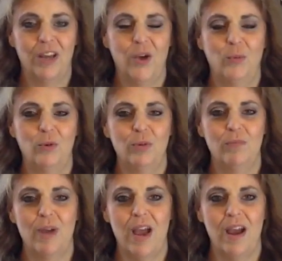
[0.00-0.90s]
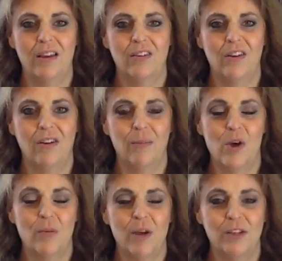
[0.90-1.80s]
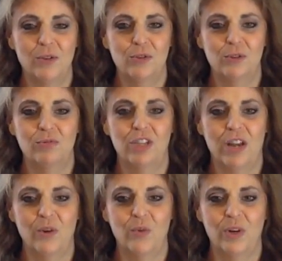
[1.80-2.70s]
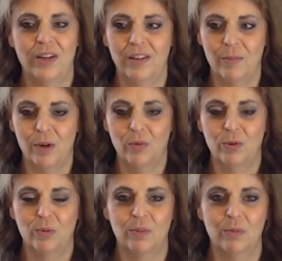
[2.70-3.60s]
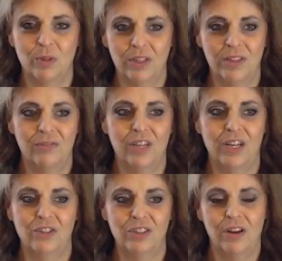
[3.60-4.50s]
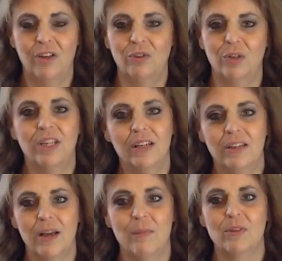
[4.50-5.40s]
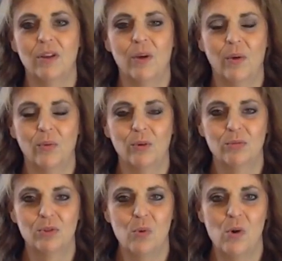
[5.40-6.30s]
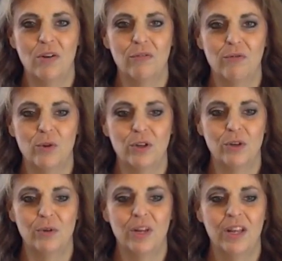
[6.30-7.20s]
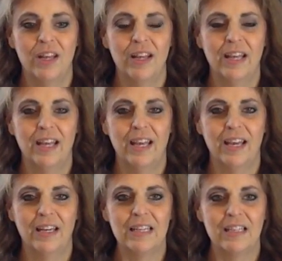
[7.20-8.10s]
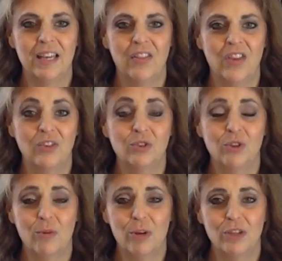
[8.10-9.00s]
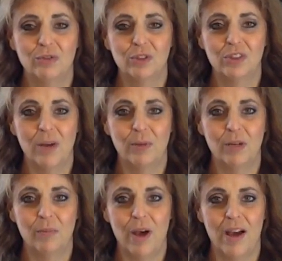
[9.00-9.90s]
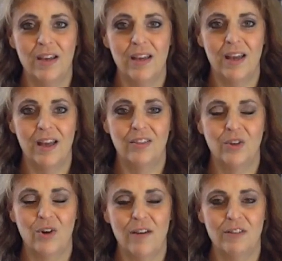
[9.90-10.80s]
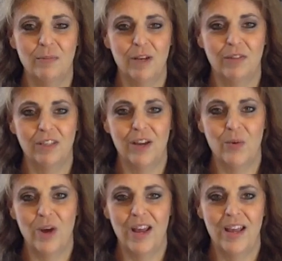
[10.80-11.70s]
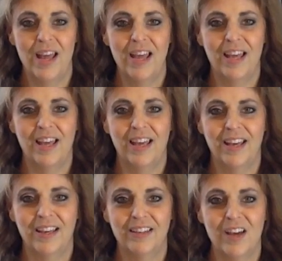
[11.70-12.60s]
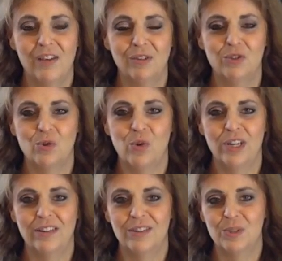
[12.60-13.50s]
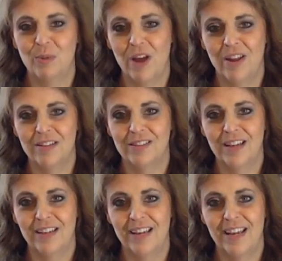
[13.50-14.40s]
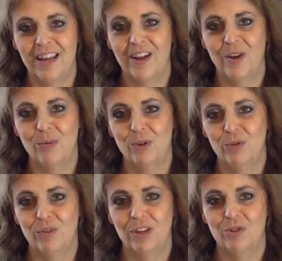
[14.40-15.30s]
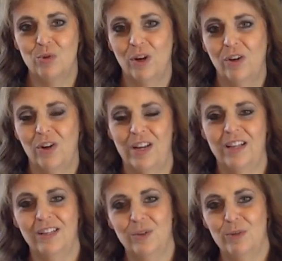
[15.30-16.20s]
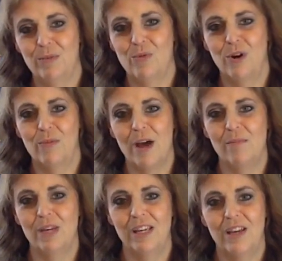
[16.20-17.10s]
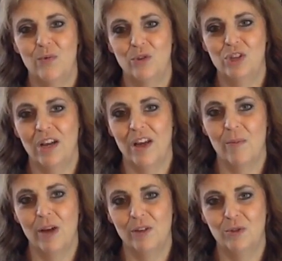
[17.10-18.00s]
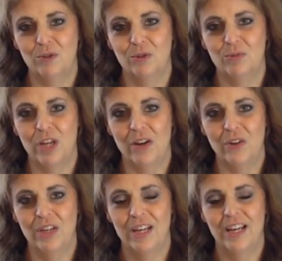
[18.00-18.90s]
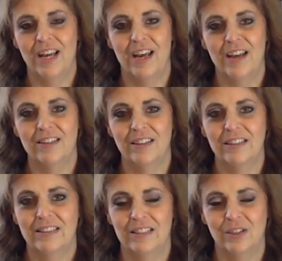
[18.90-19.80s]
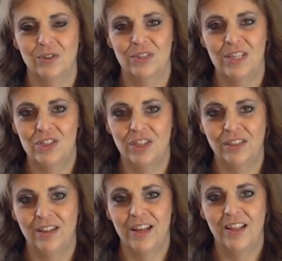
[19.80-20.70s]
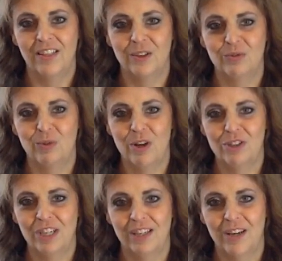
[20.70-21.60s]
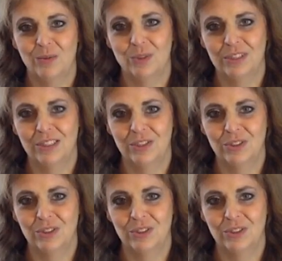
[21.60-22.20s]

I hope you'll be back on my YouTube channel when I get my room completely finished, and I'll do an in-depth room tour for you. And again, thanks so much for stopping by at the Crafty Maven Getaway. And I've enjoyed this Spotlight Sunday, and I hope you've enjoyed learning a little bit more about me, and will check out my YouTube channel at Tigger's Teachin'. Thanks for watching, and we'll see you